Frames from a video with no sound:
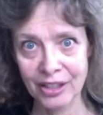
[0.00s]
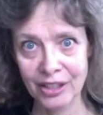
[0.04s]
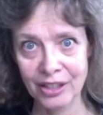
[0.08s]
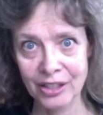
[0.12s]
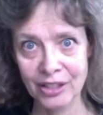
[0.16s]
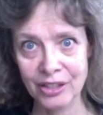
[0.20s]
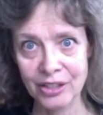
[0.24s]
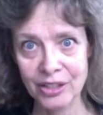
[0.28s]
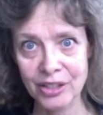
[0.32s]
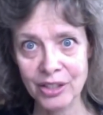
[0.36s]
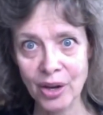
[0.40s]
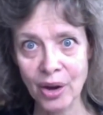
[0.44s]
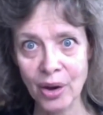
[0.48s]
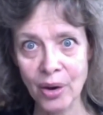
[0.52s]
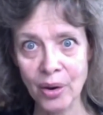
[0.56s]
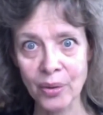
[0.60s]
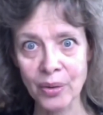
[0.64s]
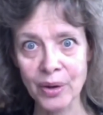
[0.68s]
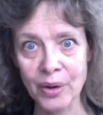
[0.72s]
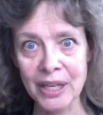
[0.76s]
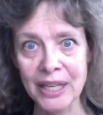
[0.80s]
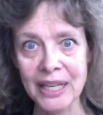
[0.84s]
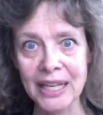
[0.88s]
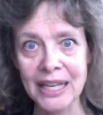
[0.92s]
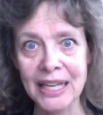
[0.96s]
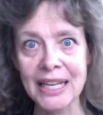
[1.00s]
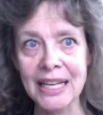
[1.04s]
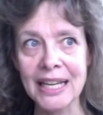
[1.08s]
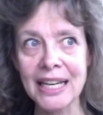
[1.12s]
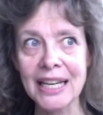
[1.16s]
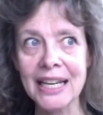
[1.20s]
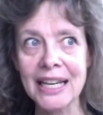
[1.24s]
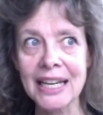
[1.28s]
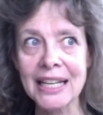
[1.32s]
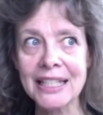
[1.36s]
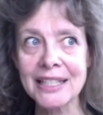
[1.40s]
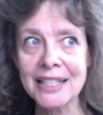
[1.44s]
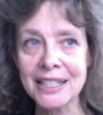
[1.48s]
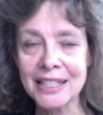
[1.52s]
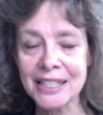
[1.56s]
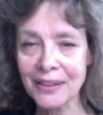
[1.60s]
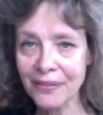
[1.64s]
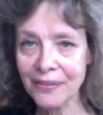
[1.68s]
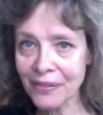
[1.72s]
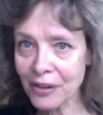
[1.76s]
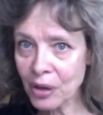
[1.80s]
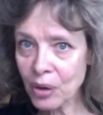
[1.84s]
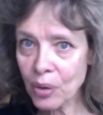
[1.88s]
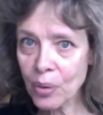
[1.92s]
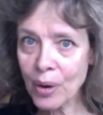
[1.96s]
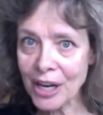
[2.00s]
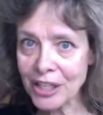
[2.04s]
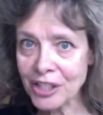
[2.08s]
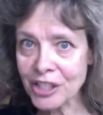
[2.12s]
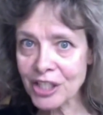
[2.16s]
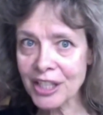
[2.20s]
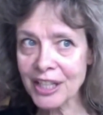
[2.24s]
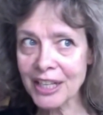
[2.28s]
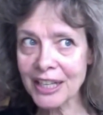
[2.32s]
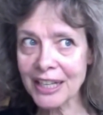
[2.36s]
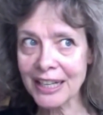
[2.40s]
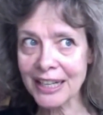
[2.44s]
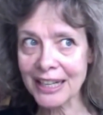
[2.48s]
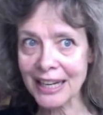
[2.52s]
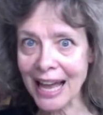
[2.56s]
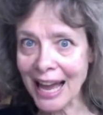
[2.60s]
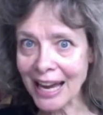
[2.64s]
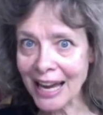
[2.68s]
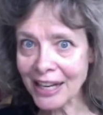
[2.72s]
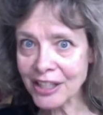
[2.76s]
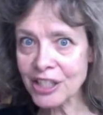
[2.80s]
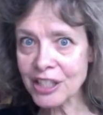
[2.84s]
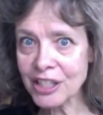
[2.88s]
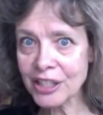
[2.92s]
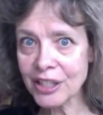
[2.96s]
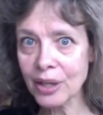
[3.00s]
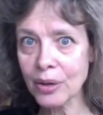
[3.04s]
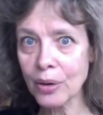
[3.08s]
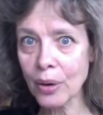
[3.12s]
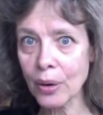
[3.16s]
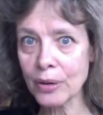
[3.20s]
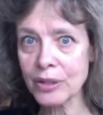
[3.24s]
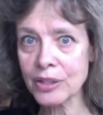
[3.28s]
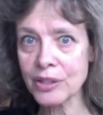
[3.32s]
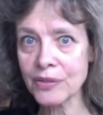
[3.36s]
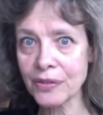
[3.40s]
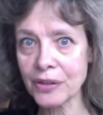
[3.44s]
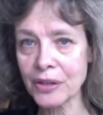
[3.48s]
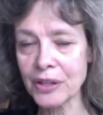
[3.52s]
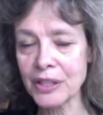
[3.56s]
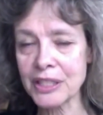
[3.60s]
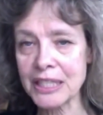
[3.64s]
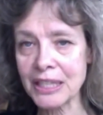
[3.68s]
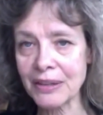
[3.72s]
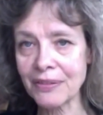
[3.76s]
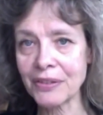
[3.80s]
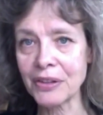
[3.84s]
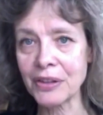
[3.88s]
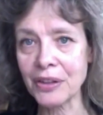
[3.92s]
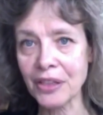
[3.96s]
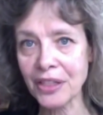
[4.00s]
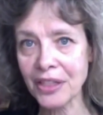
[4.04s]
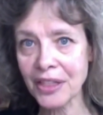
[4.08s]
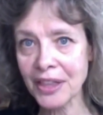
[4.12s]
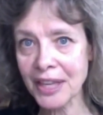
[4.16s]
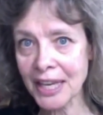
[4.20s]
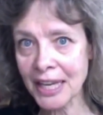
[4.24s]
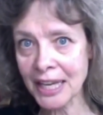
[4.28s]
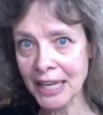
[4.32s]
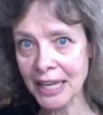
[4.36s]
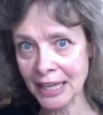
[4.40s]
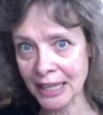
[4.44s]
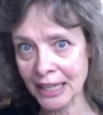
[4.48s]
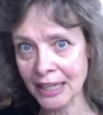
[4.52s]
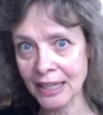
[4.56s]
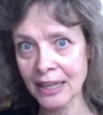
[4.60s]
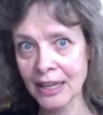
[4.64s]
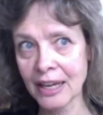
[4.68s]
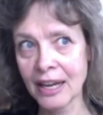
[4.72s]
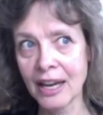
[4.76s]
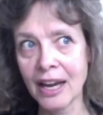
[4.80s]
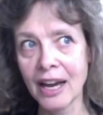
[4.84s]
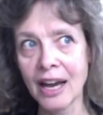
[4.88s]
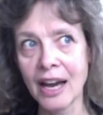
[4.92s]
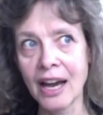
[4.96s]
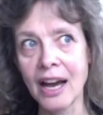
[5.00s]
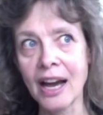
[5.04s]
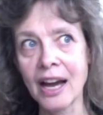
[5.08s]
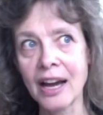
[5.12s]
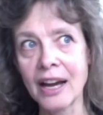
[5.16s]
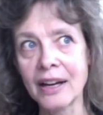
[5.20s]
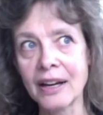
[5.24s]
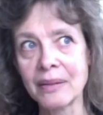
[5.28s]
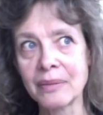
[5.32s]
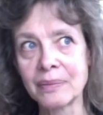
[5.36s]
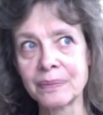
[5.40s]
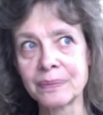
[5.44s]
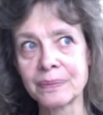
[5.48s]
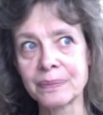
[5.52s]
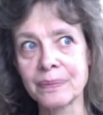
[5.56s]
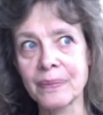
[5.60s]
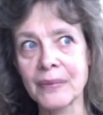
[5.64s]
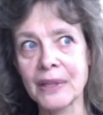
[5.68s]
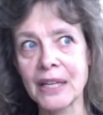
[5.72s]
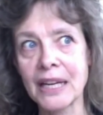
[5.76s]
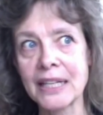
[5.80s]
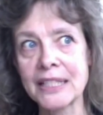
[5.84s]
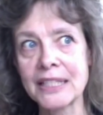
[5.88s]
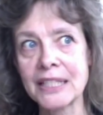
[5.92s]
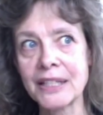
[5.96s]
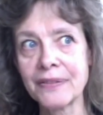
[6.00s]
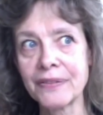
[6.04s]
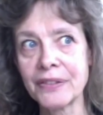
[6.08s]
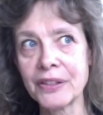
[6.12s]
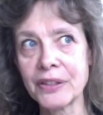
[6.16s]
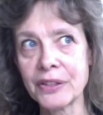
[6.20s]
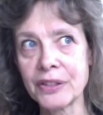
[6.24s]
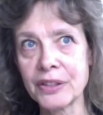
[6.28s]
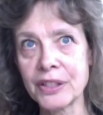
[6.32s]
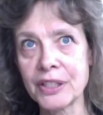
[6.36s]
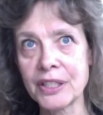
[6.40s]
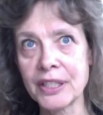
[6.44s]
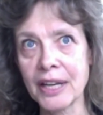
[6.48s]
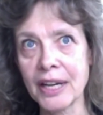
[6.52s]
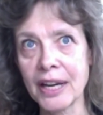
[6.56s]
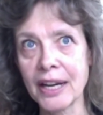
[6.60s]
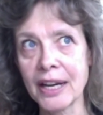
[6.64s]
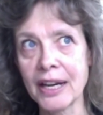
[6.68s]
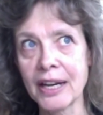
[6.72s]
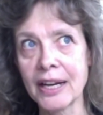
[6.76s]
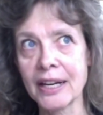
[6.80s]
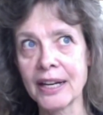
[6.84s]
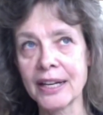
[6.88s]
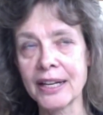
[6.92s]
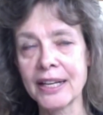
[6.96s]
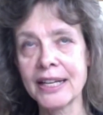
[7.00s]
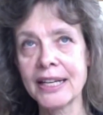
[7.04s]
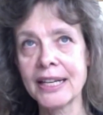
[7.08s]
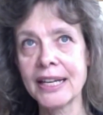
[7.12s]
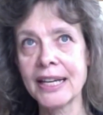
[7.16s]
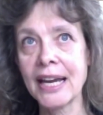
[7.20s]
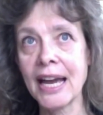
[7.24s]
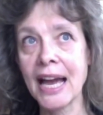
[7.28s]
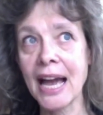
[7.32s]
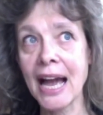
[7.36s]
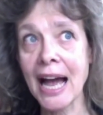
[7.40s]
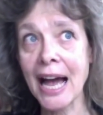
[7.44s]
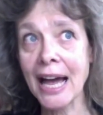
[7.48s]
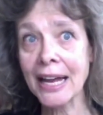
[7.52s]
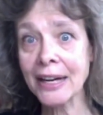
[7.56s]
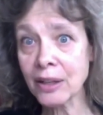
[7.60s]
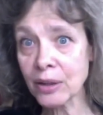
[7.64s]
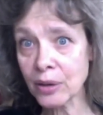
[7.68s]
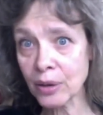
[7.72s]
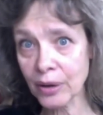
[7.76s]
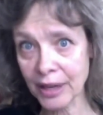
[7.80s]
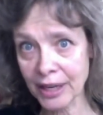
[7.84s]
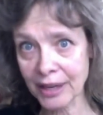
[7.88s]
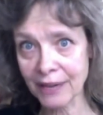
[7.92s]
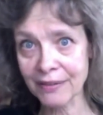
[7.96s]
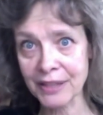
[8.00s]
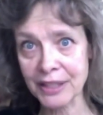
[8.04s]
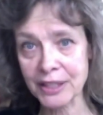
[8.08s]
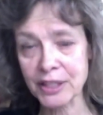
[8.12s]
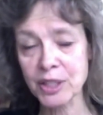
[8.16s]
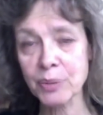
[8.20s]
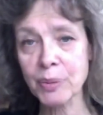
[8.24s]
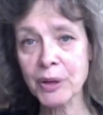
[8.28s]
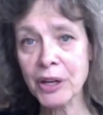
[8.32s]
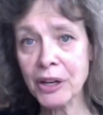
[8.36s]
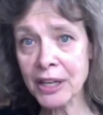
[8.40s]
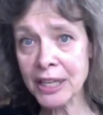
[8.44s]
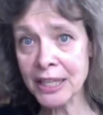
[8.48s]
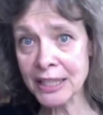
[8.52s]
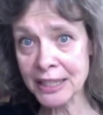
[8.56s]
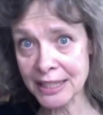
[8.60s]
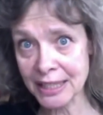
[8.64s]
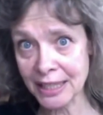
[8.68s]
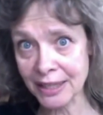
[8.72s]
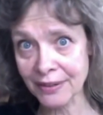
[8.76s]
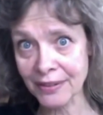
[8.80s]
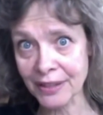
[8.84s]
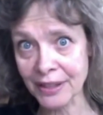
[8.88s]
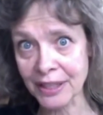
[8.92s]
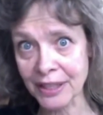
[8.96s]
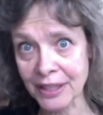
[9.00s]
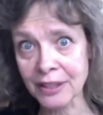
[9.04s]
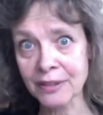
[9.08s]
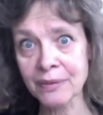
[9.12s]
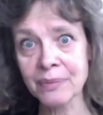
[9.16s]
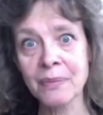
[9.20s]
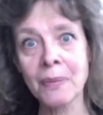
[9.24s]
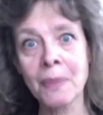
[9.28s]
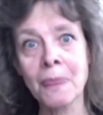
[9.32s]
So it's a different question, and it actually goes for a different thing, a different category of experience even.